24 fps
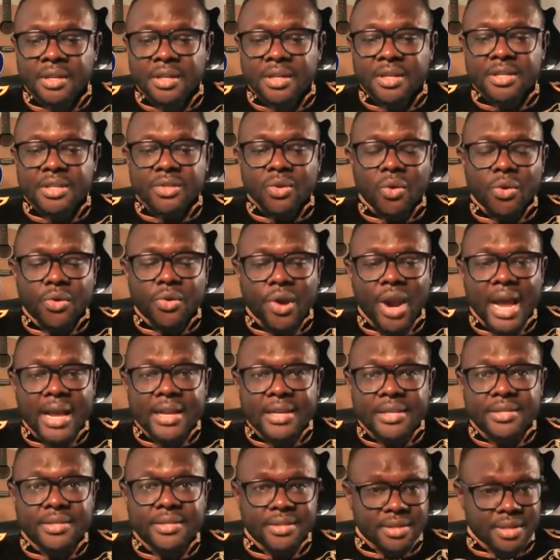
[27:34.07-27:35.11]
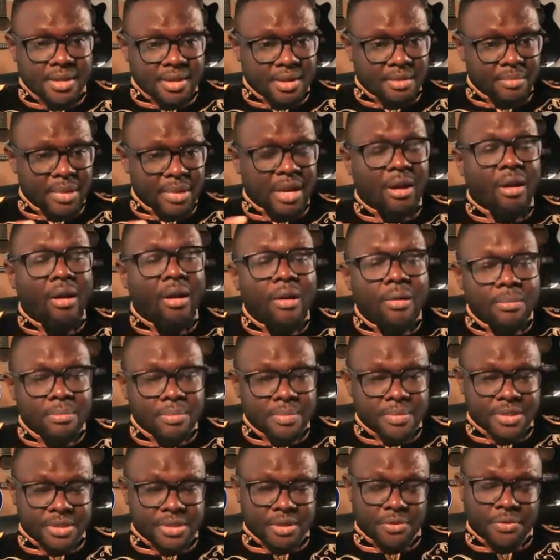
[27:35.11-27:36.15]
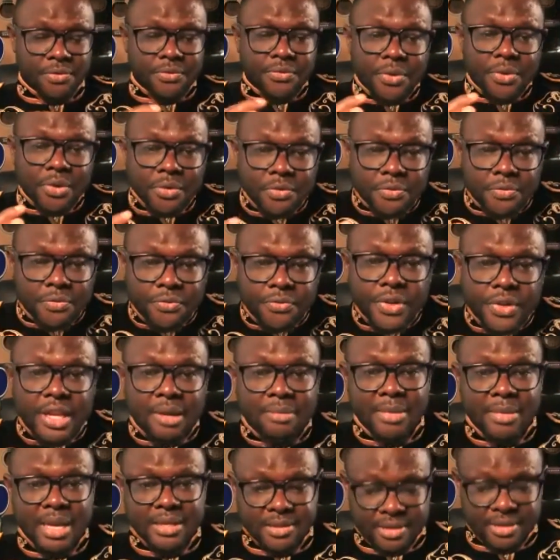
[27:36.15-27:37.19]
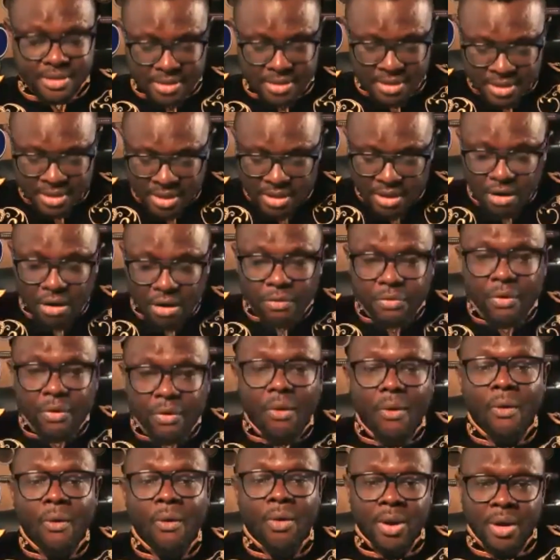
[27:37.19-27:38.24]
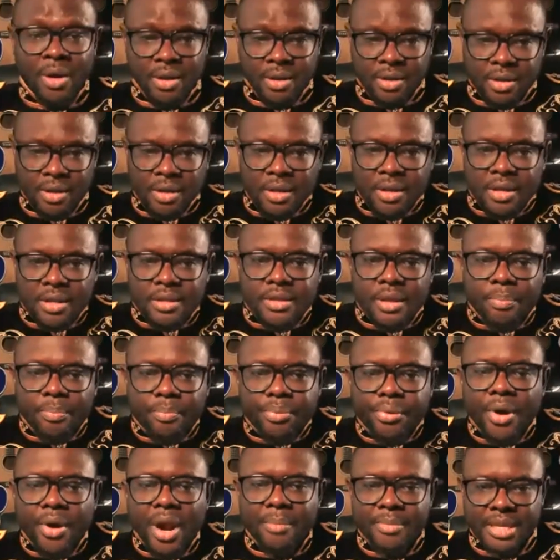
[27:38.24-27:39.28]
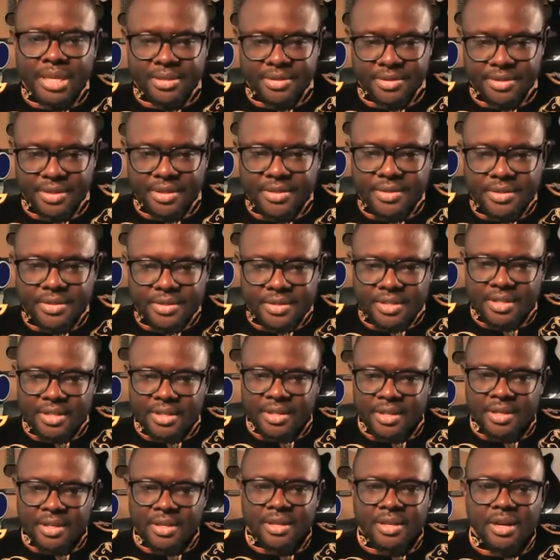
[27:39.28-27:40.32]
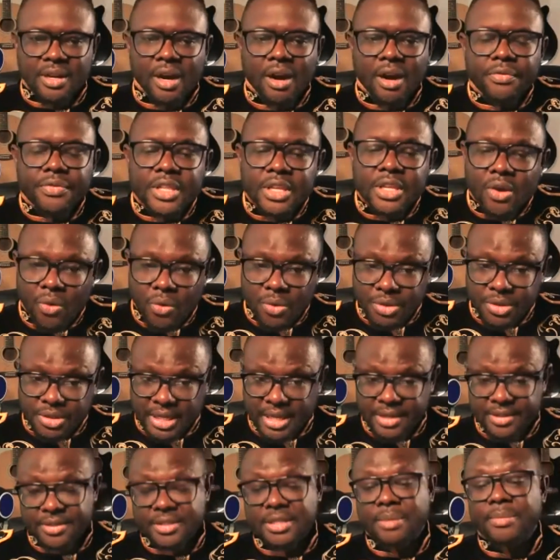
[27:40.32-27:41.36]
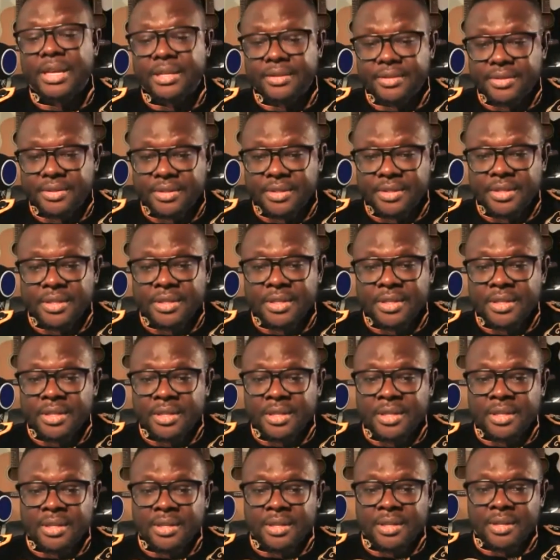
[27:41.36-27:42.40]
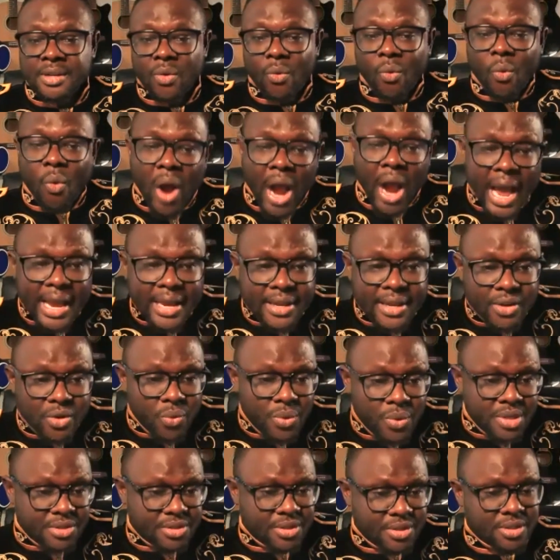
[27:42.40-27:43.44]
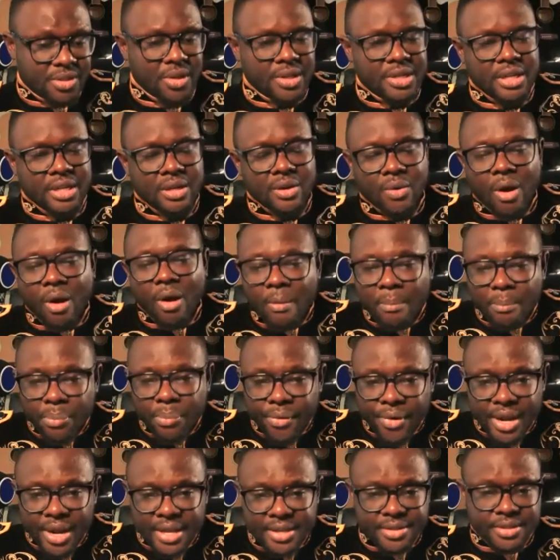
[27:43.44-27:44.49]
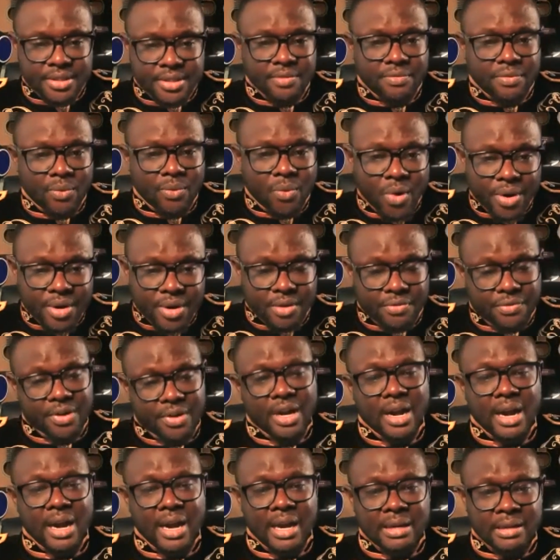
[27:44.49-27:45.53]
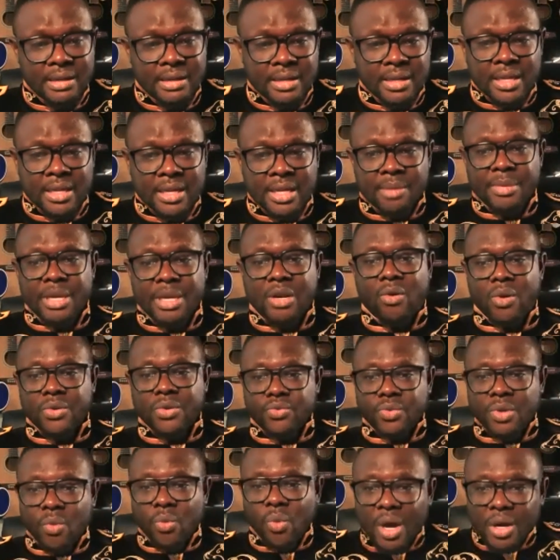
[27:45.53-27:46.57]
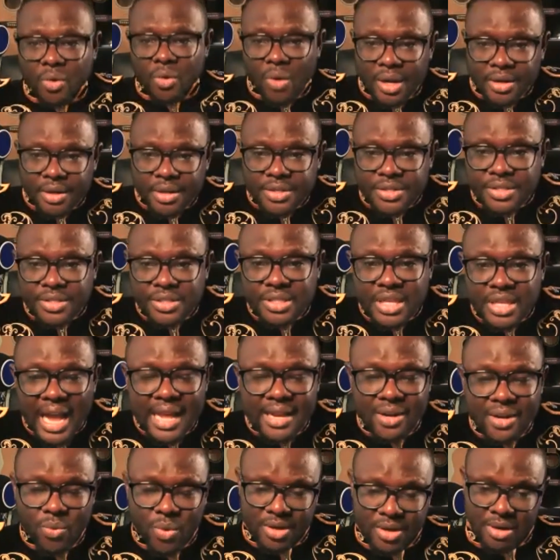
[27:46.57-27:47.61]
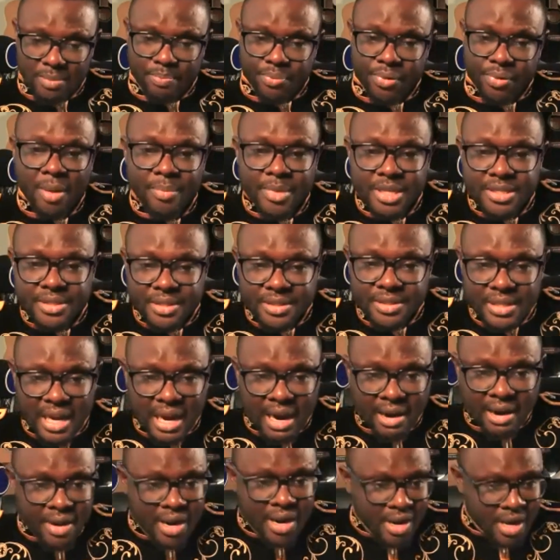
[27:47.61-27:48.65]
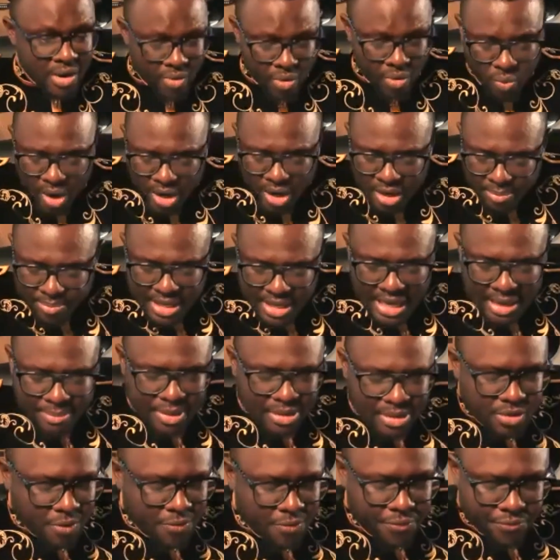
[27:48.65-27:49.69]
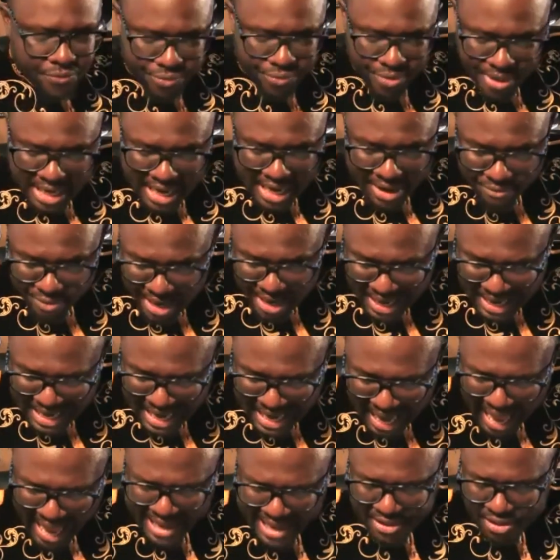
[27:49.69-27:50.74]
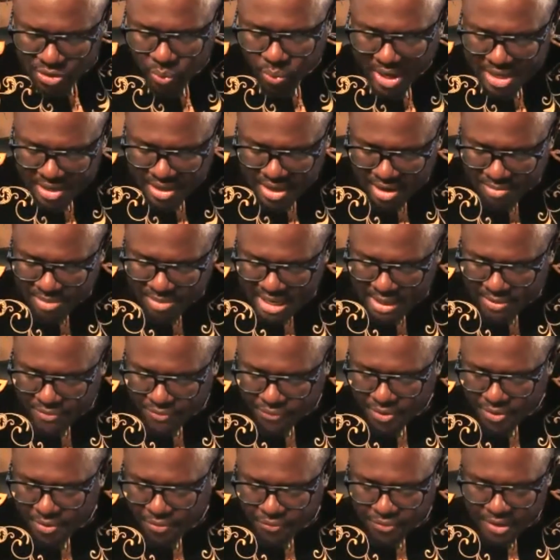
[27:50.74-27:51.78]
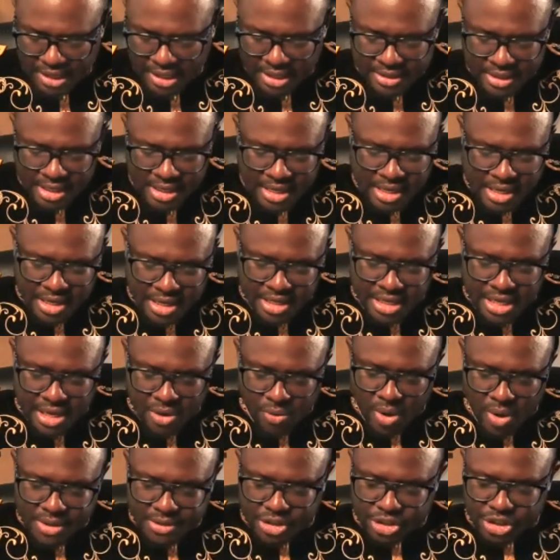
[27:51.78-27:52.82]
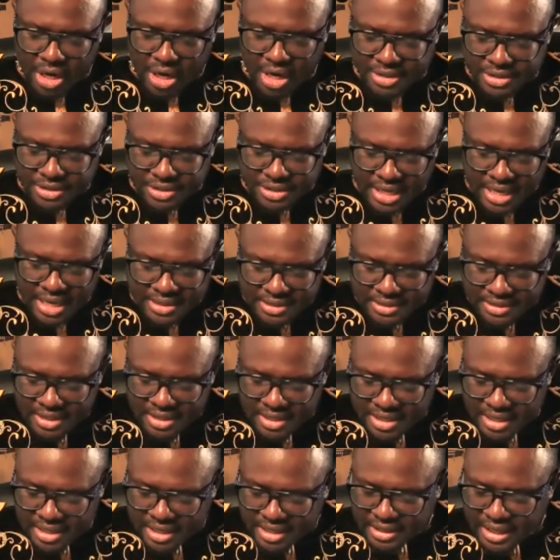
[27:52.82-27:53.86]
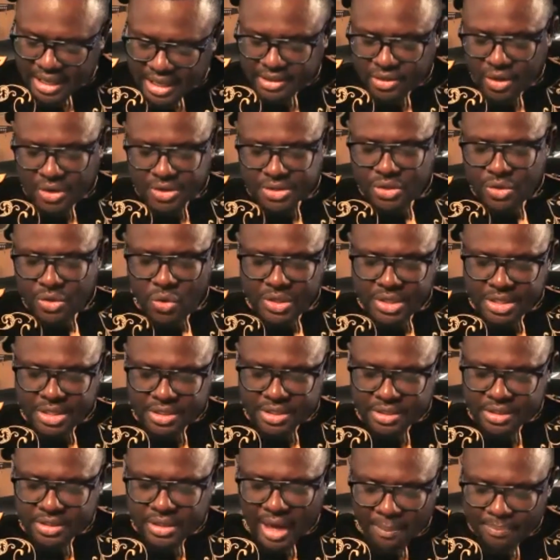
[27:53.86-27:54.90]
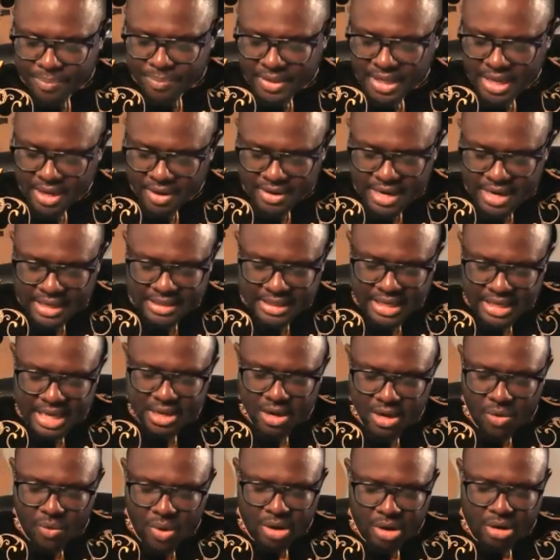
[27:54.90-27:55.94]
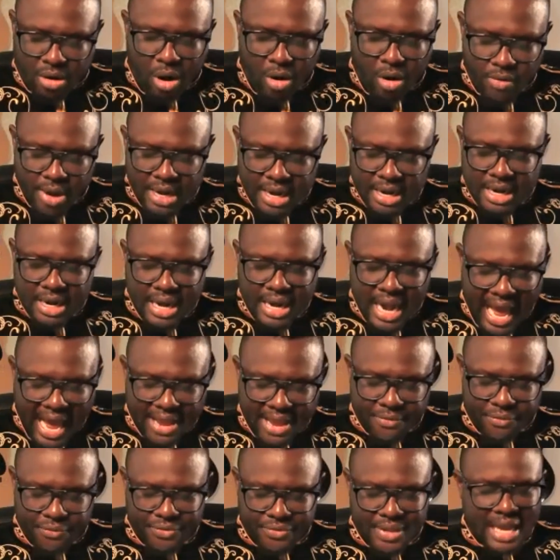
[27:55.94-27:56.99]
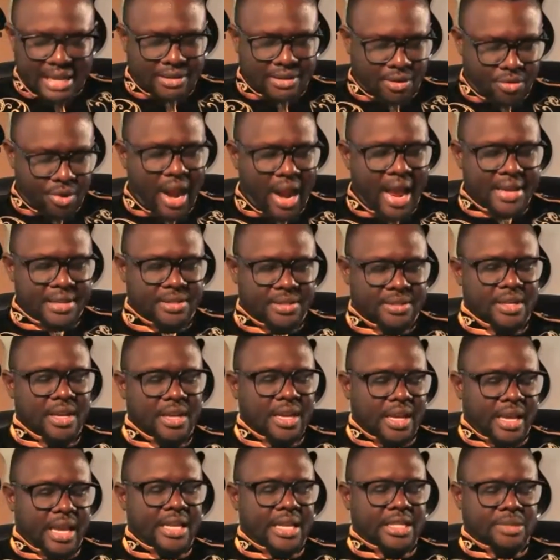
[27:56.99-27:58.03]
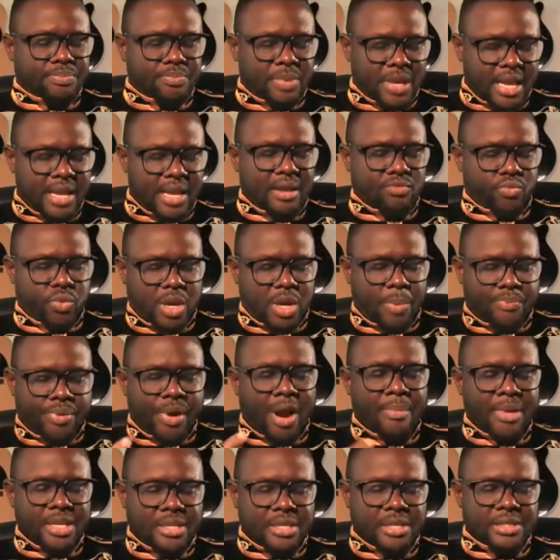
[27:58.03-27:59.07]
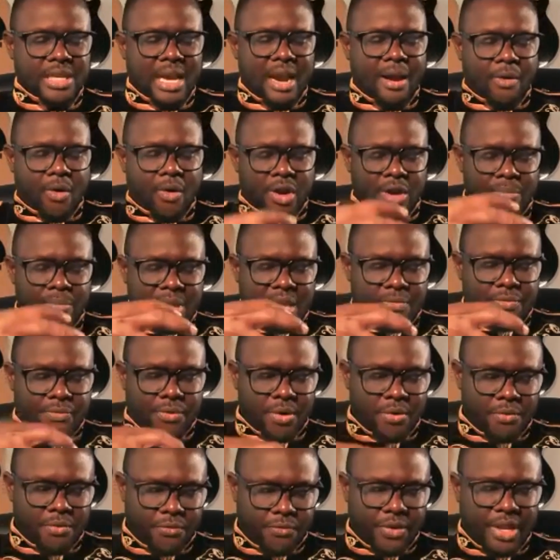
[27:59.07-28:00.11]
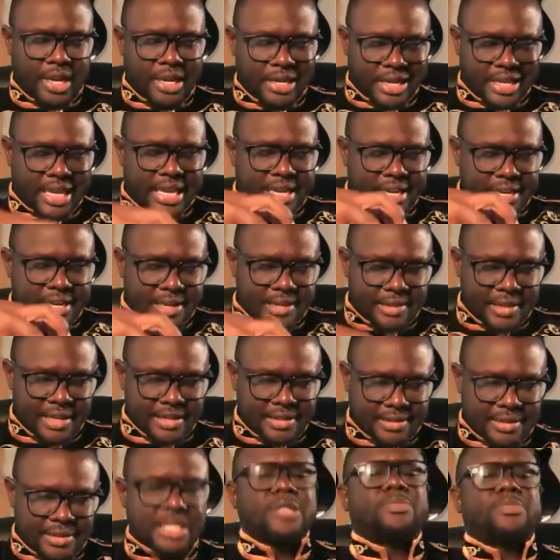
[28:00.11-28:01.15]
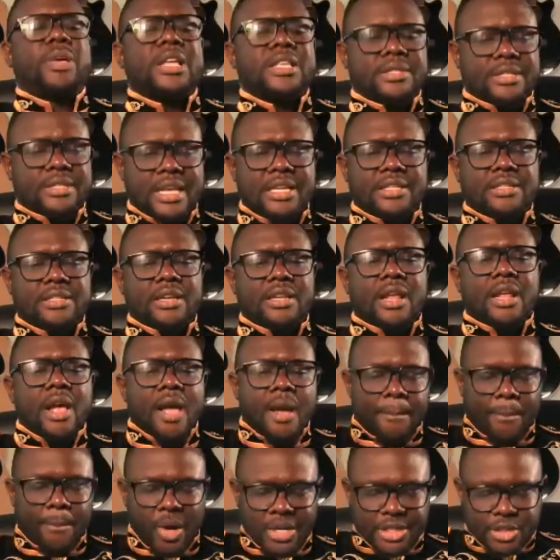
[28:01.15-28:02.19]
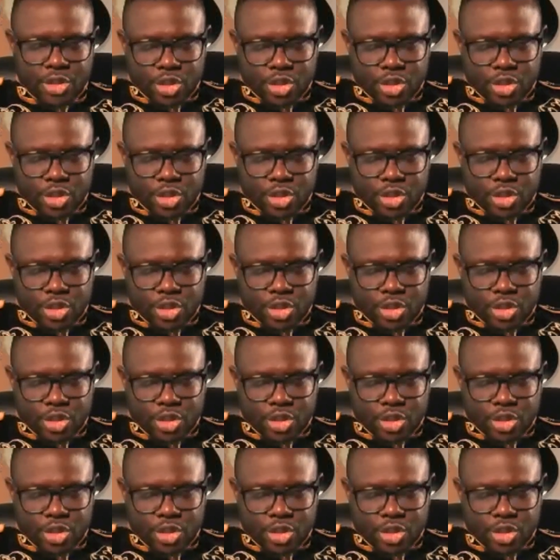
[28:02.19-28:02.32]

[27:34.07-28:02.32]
So Christ becomes the fulfillment of all the promises of the Old Testament. Why do we study the comprehensive word of God? Because we want to understand what the promises are. We want to be able to realize when they're being fulfilled. Hear what John says. It does not only stop there that in our current life that Christ is, it, the promises are going to be fulfilled in this dispensation, but it